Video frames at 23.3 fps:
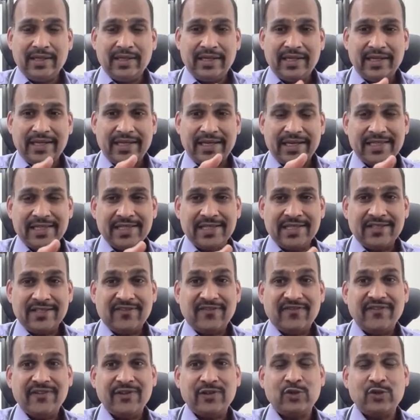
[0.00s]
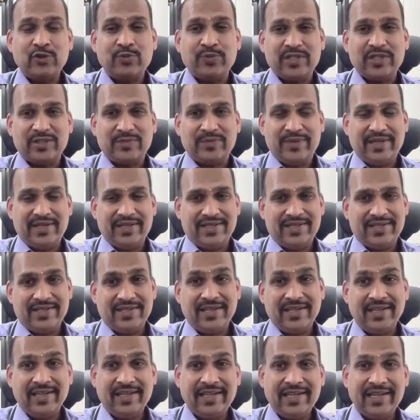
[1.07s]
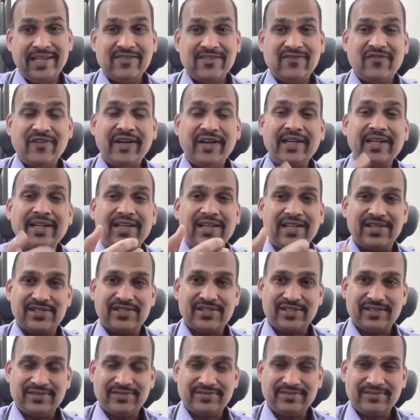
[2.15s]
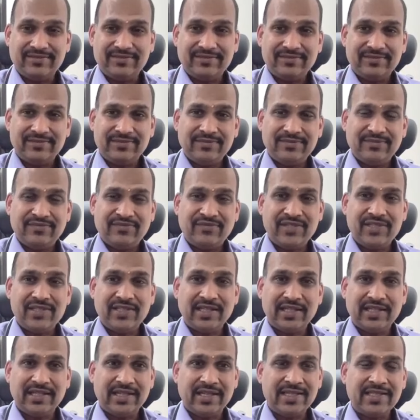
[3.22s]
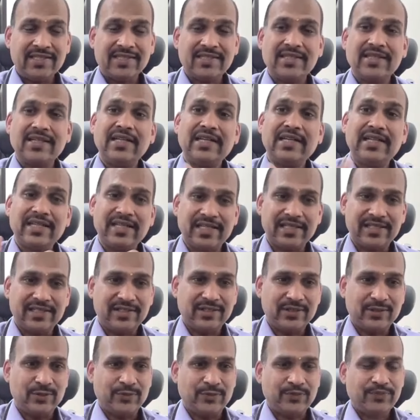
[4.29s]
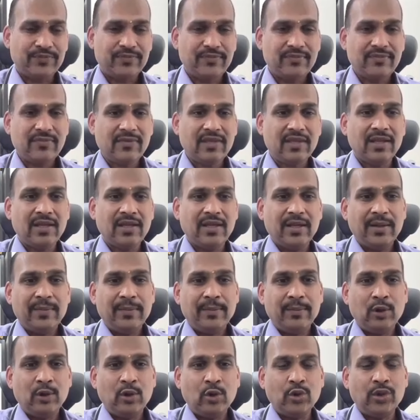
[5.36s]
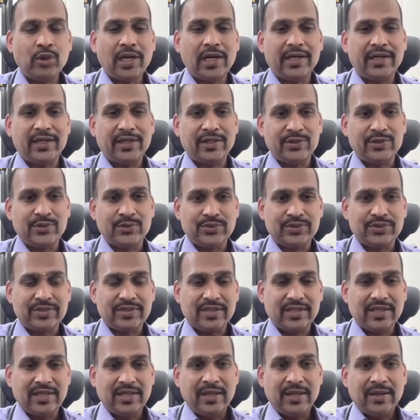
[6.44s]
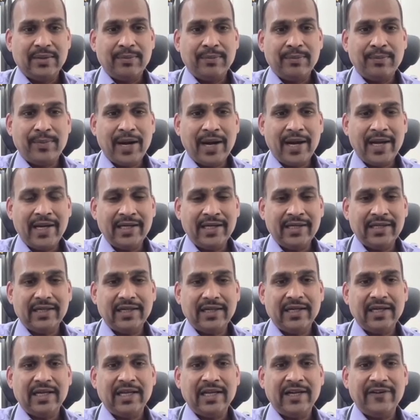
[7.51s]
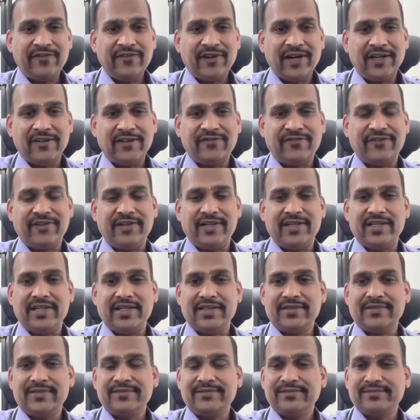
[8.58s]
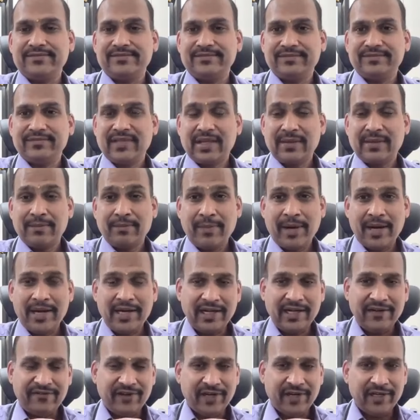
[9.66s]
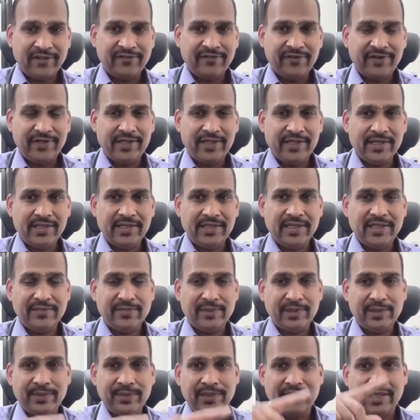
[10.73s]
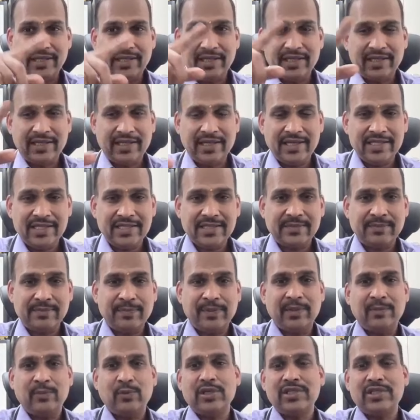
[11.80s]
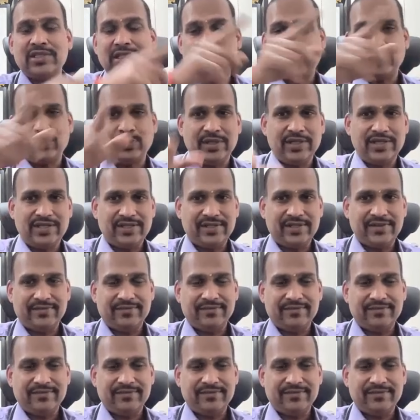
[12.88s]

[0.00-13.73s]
decreases VQ mismatch, increase ventilation, which increase DLCO. Bronchodilator use, mild left heart failure. Mild left heart failure, there will be increased pulmonary circulation.